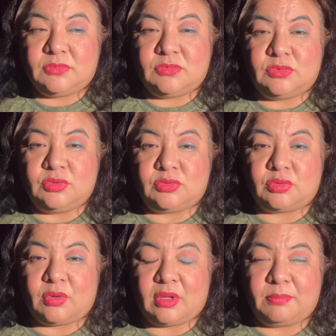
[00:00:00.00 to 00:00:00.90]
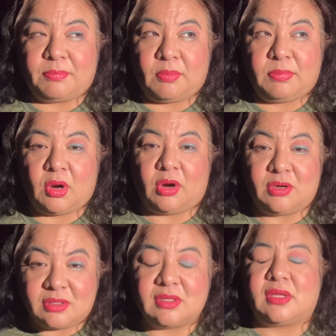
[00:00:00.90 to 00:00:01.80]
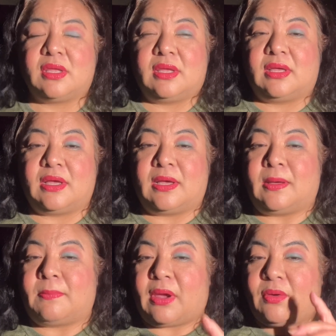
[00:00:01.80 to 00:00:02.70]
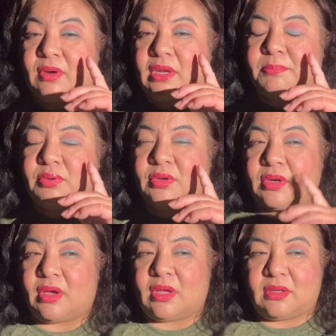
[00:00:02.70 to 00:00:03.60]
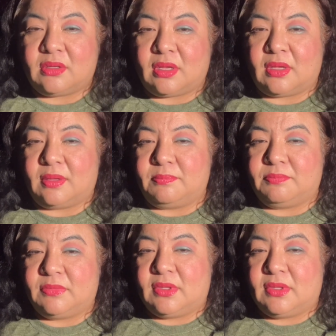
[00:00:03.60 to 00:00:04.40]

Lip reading: tutorial part, I already put on